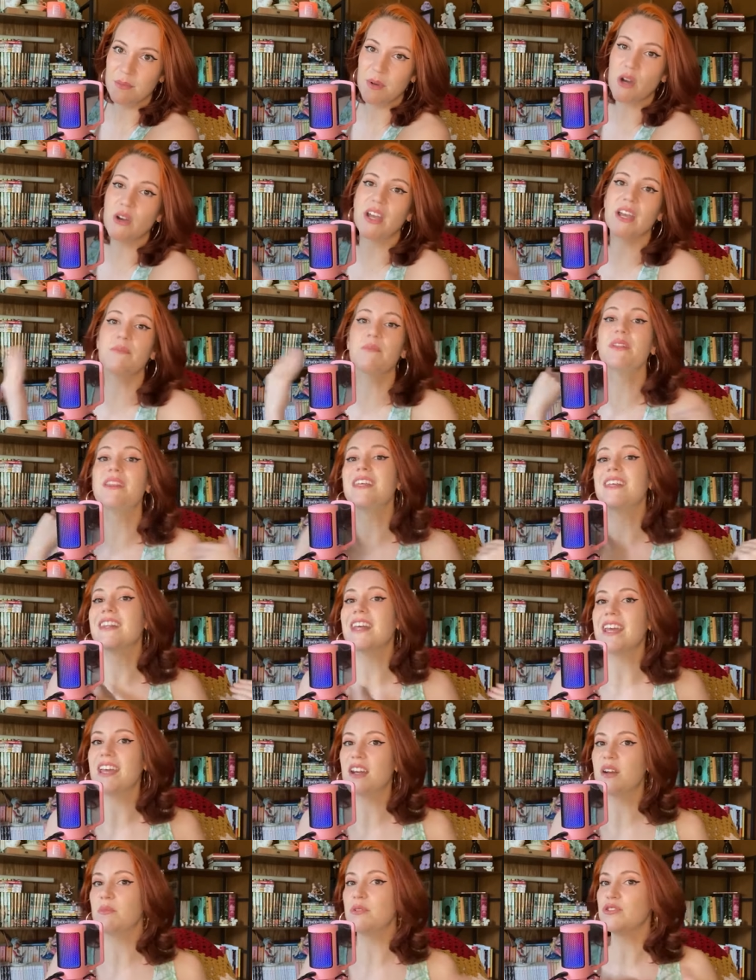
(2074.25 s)
Okay, but then the
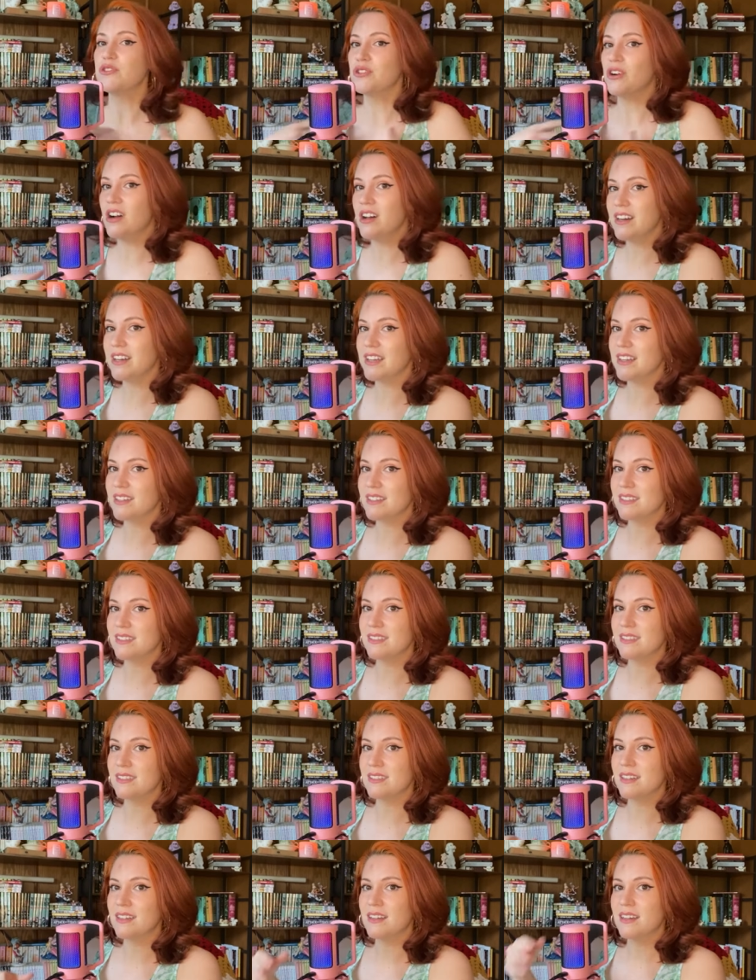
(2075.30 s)
animatronics,